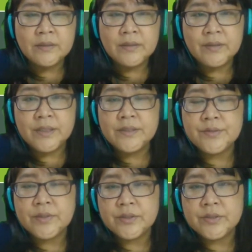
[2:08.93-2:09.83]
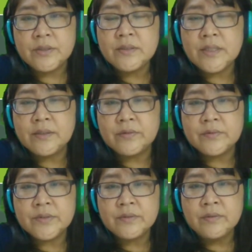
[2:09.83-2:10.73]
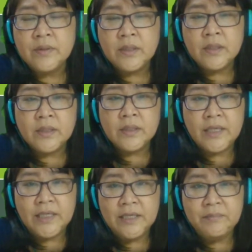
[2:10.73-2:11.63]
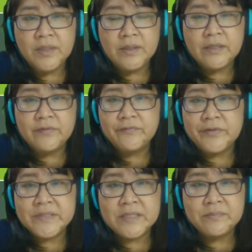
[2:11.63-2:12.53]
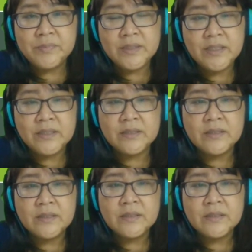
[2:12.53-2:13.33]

there are instructions and also an email given, for example, here.